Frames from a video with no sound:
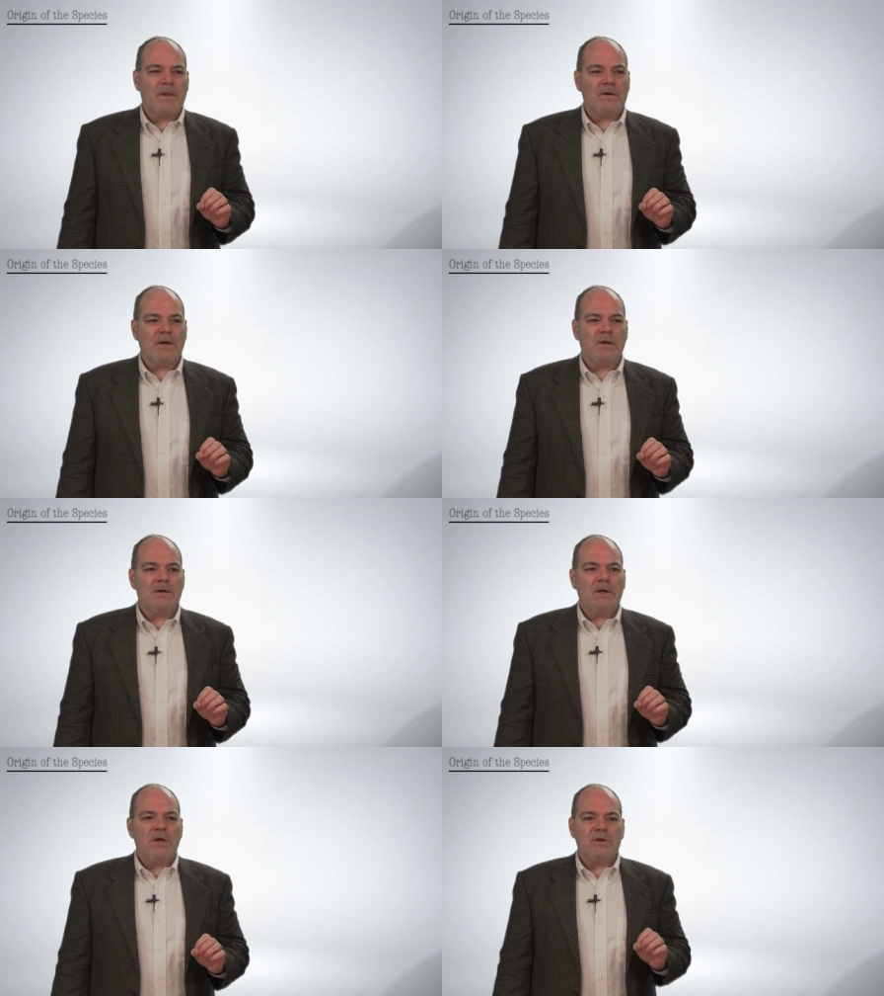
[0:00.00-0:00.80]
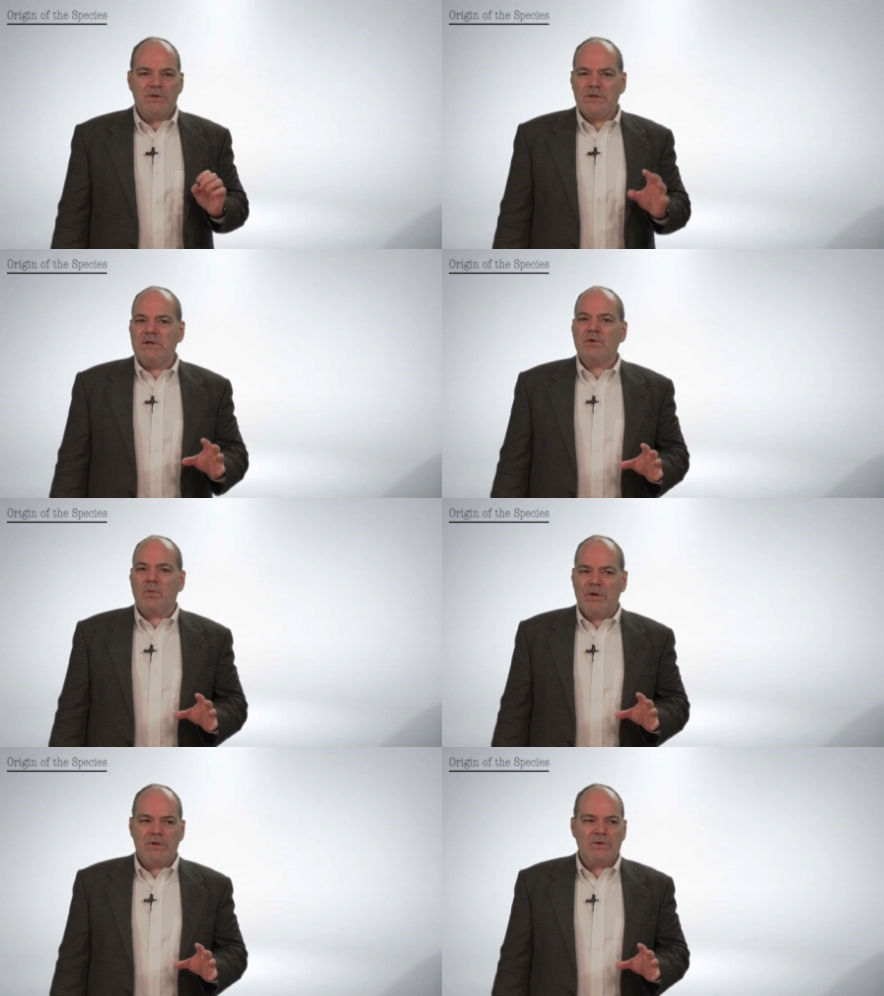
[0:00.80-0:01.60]
Okay, it just has a
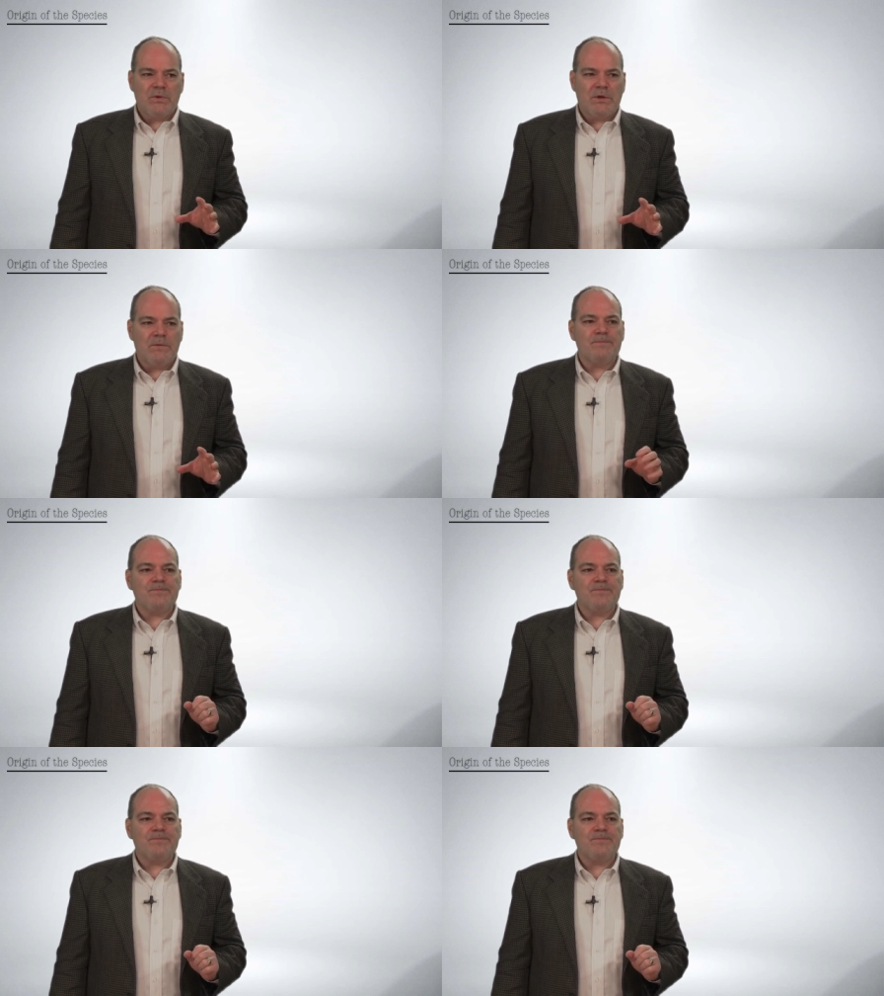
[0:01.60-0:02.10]
ring to it.